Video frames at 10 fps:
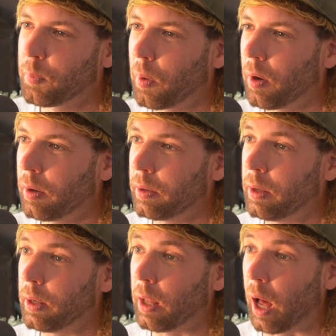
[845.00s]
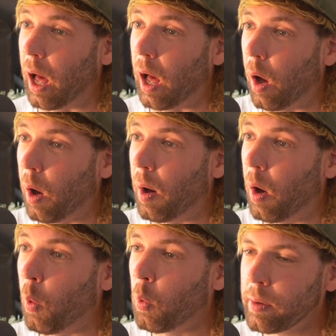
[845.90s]
one,
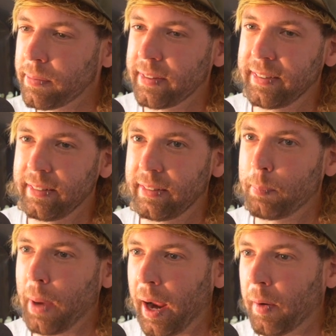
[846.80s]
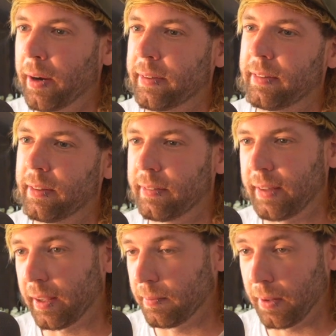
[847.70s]
all of the scenes in Paris in the
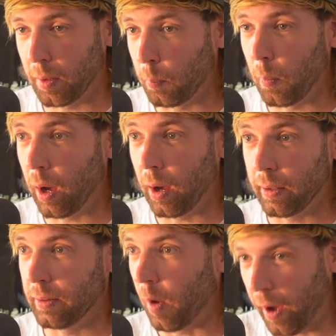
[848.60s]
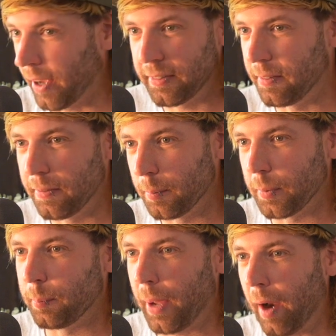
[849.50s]
second film were not actually filmed
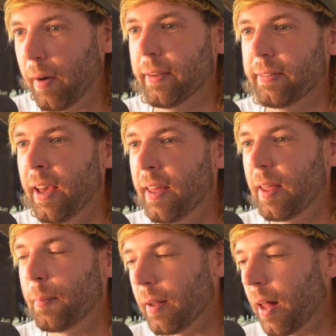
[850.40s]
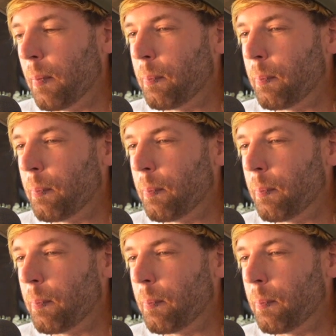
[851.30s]
in Paris. They built a